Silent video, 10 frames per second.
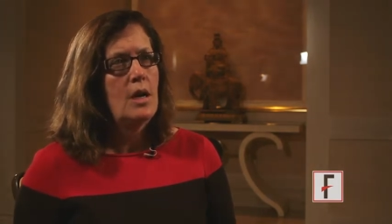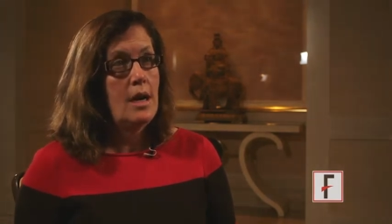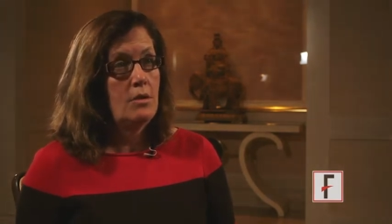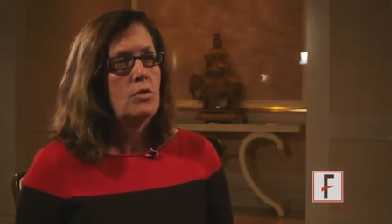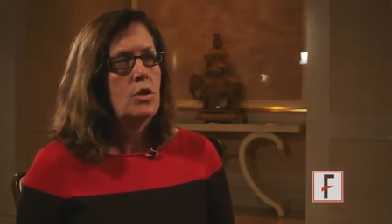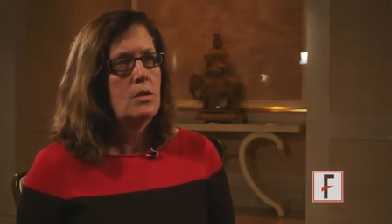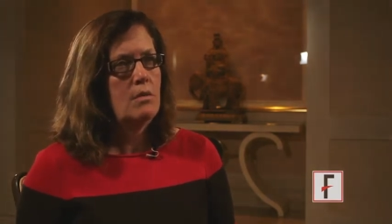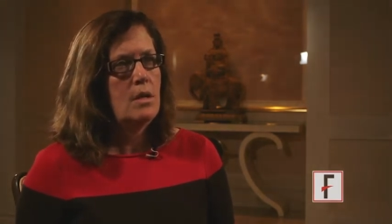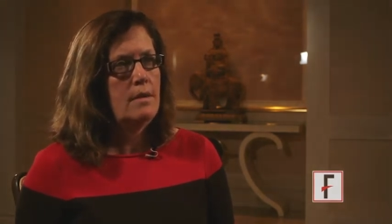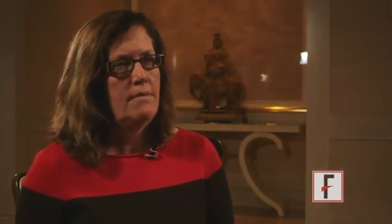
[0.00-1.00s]
androgen
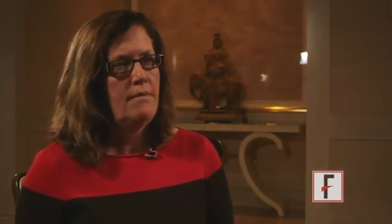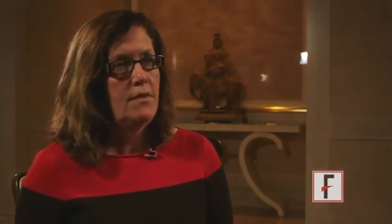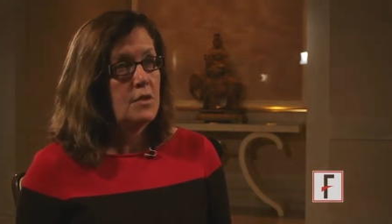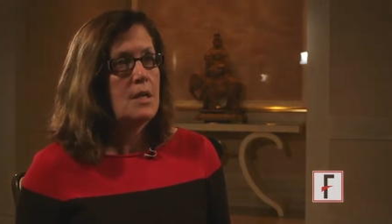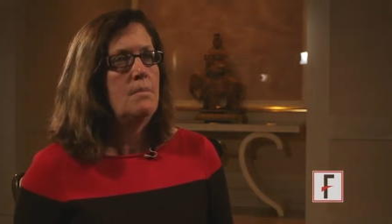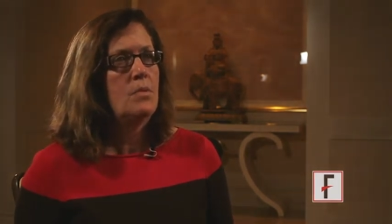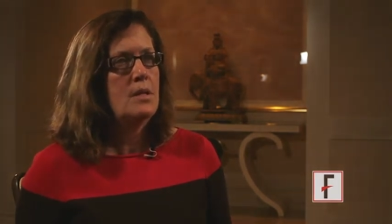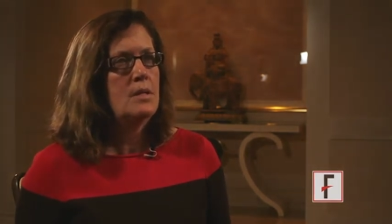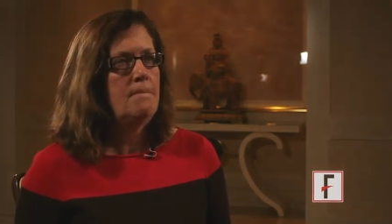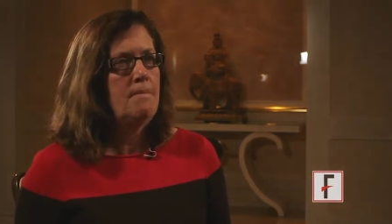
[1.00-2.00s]
around for some
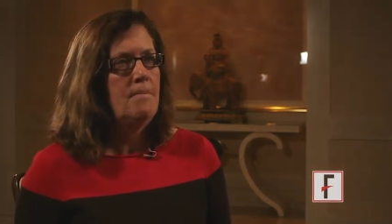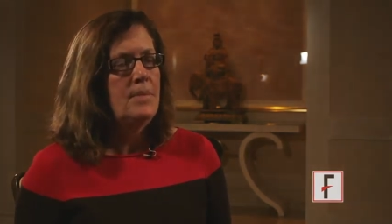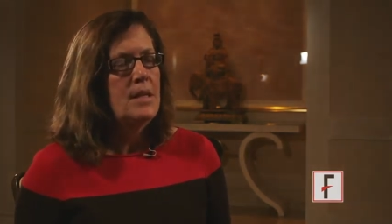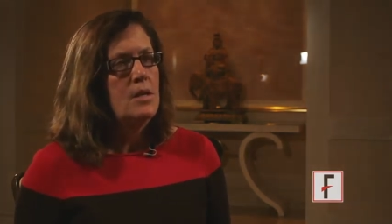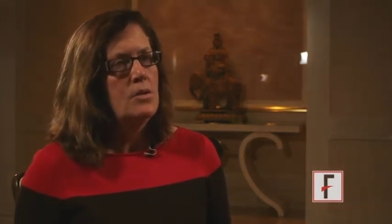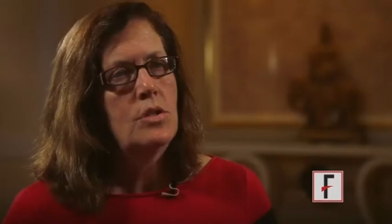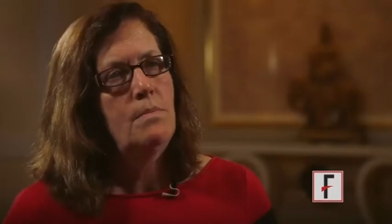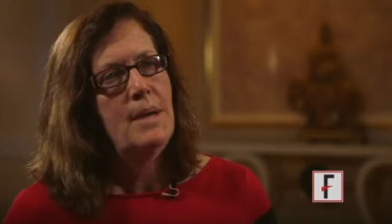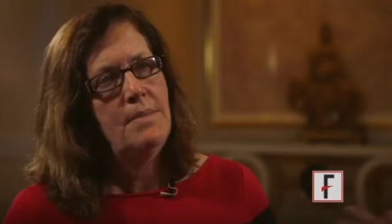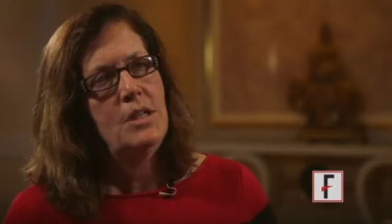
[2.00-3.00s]
reason. So
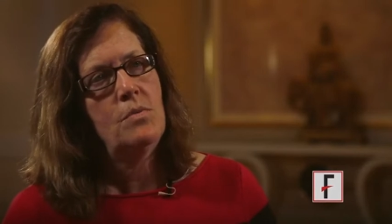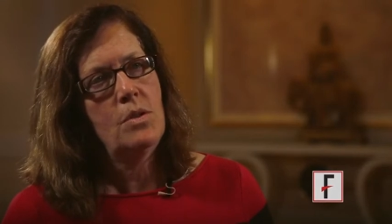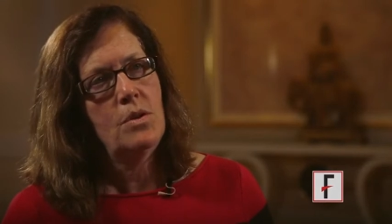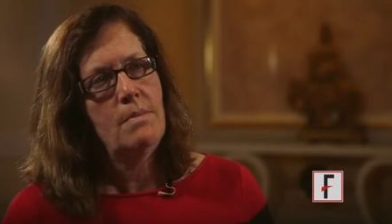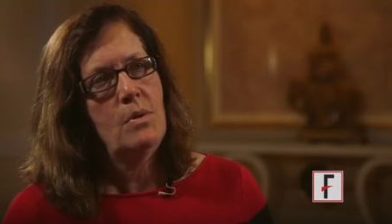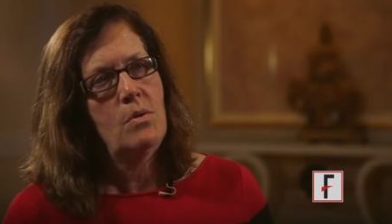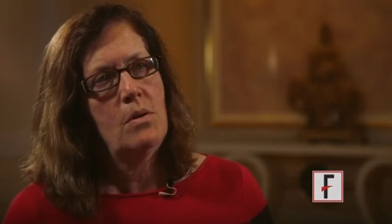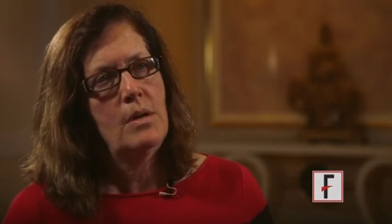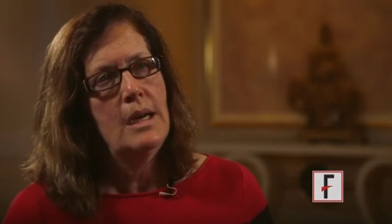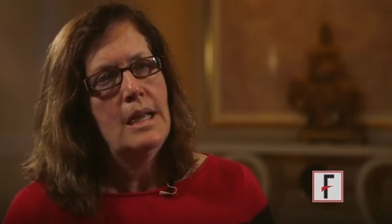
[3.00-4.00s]
babies, when they're
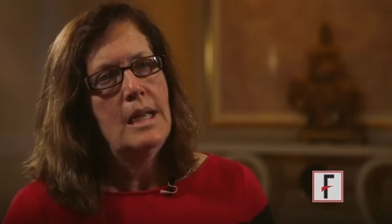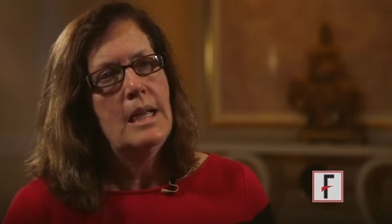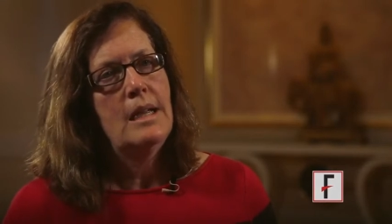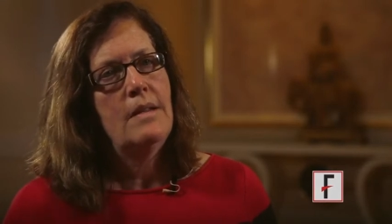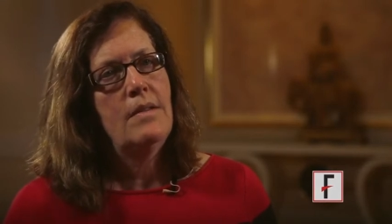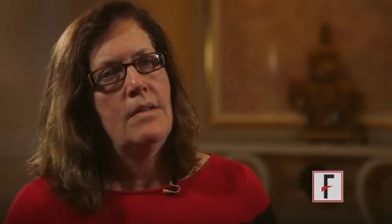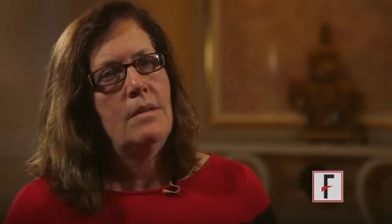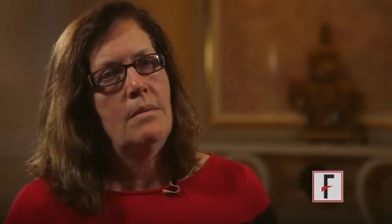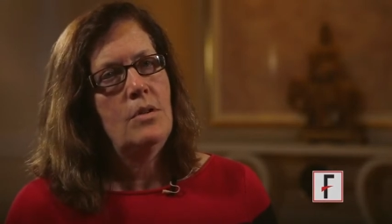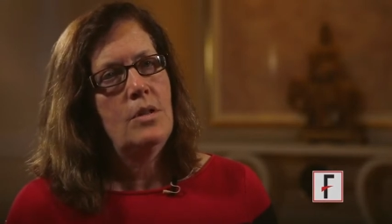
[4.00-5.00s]
born,
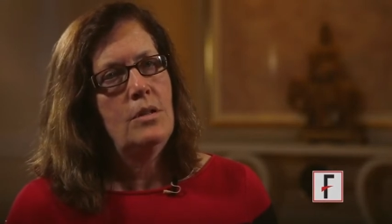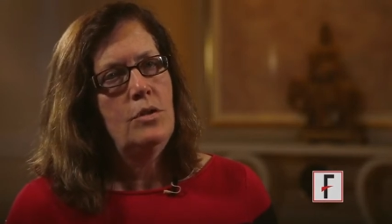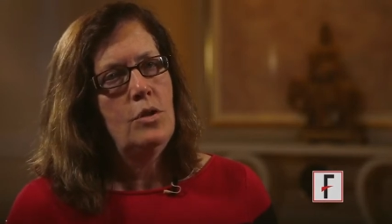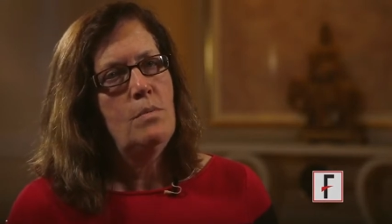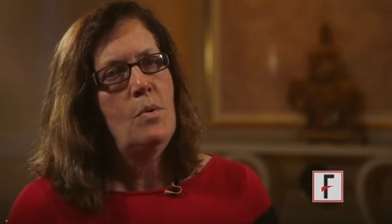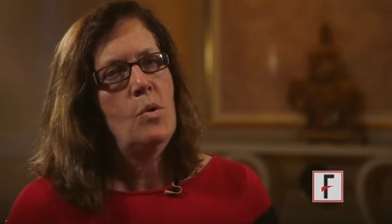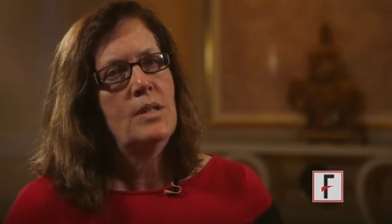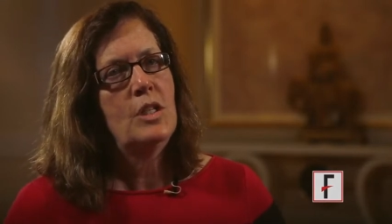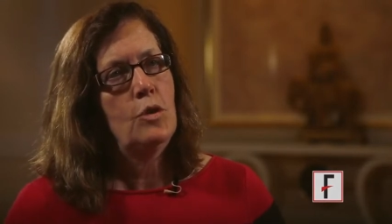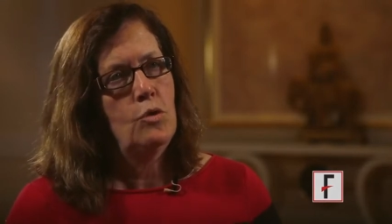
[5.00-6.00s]
the, the
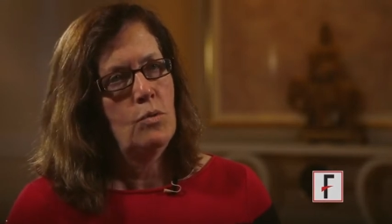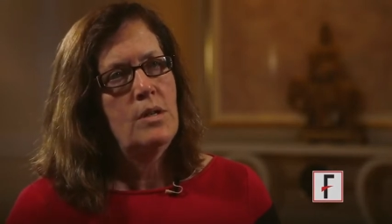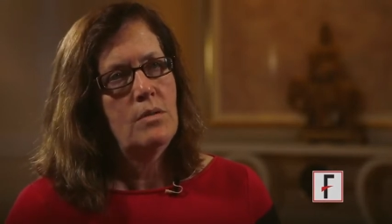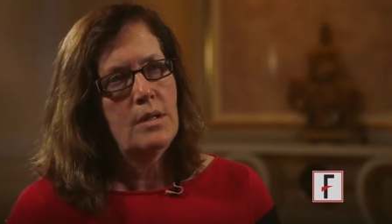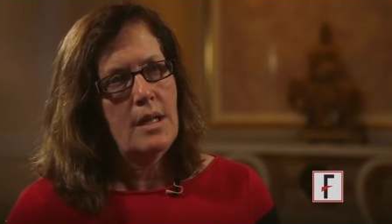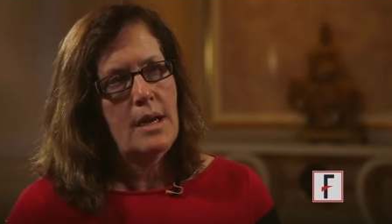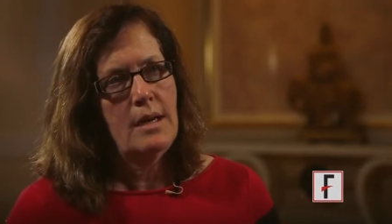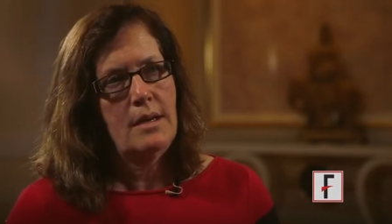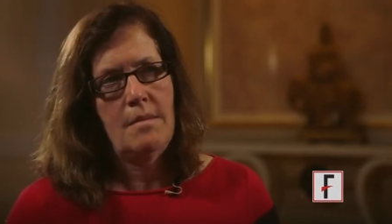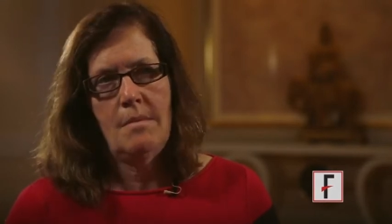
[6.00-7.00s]
newborn's adrenal
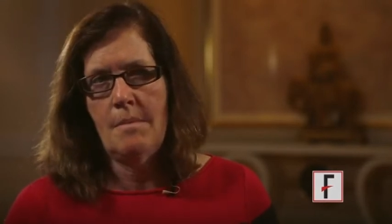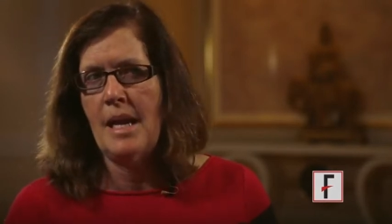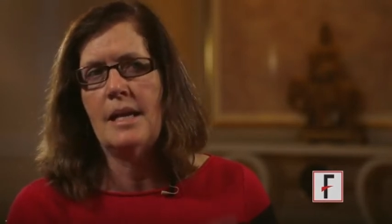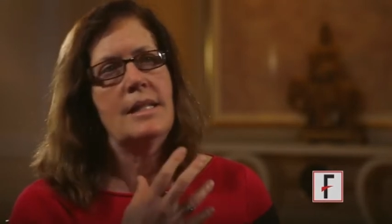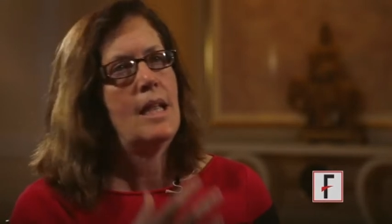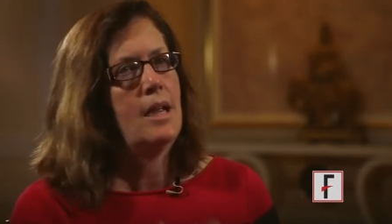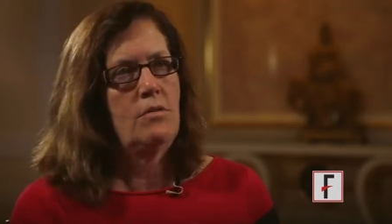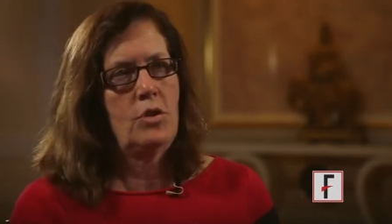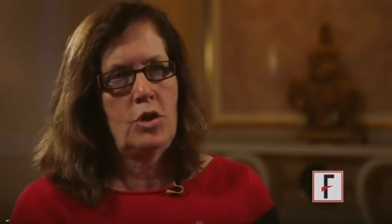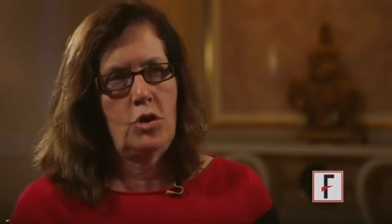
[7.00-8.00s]
gland makes
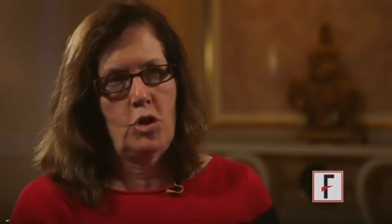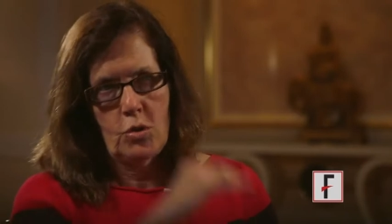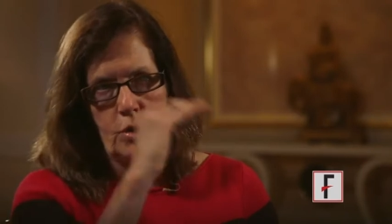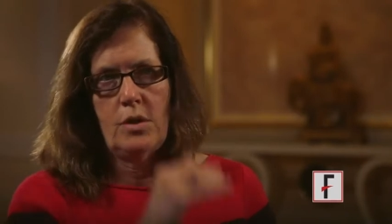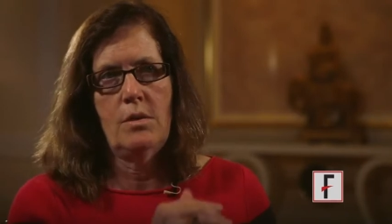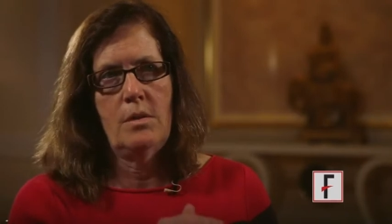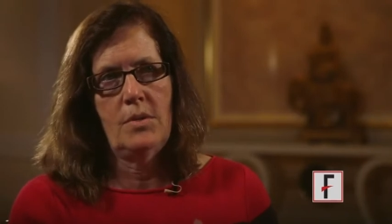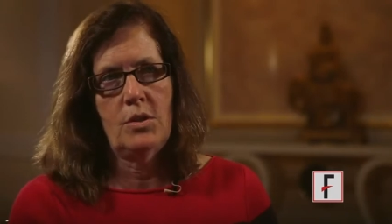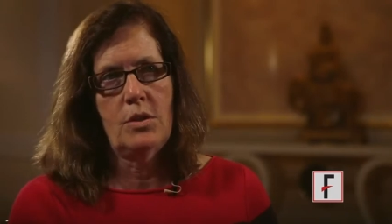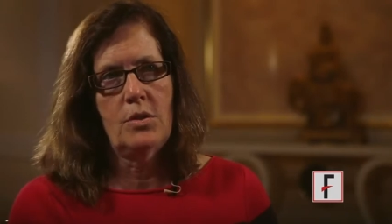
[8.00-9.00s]
androgen short
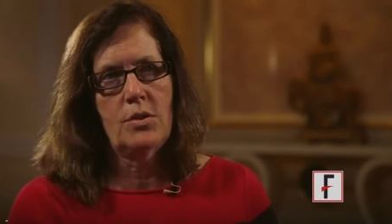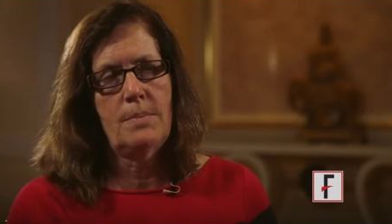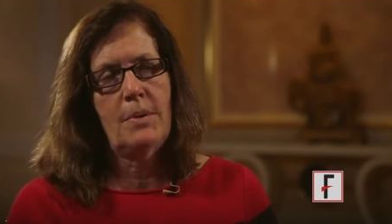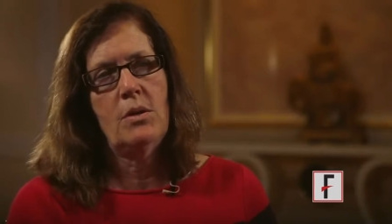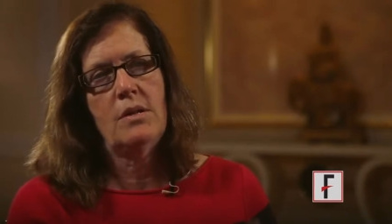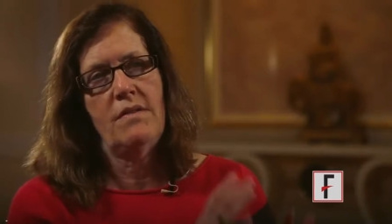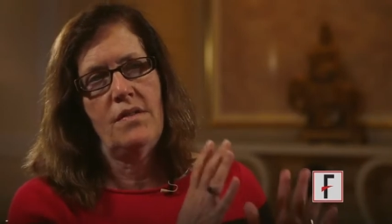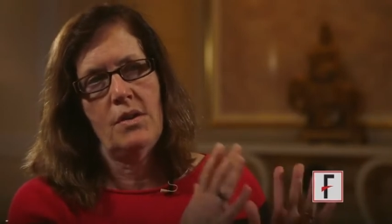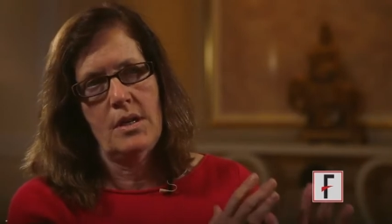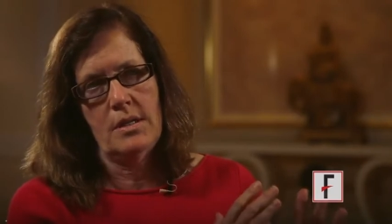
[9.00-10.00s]
term. There's a little spurt of
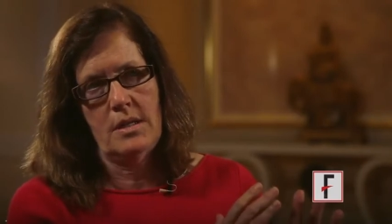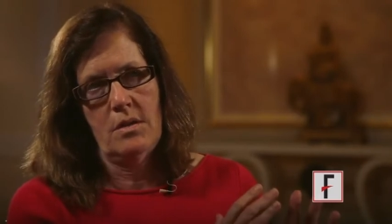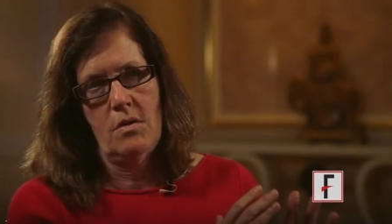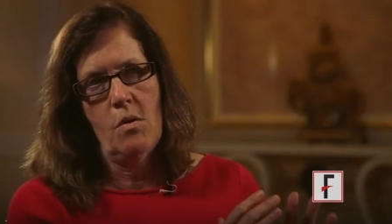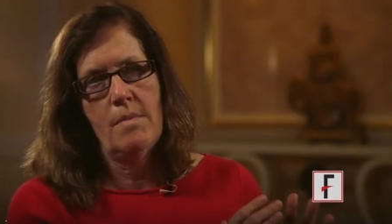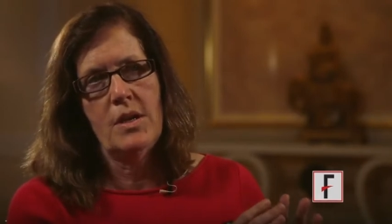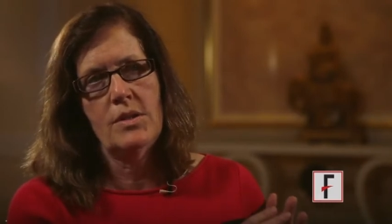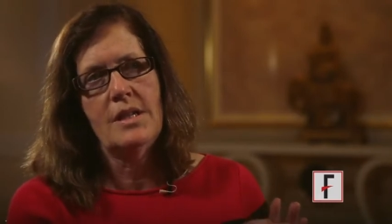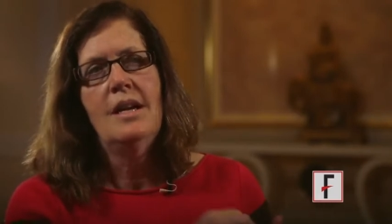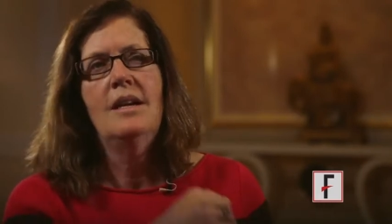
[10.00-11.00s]
various
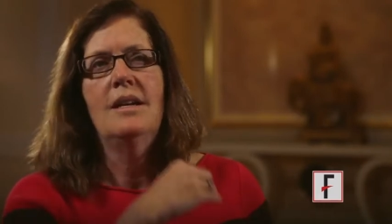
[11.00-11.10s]
hormones.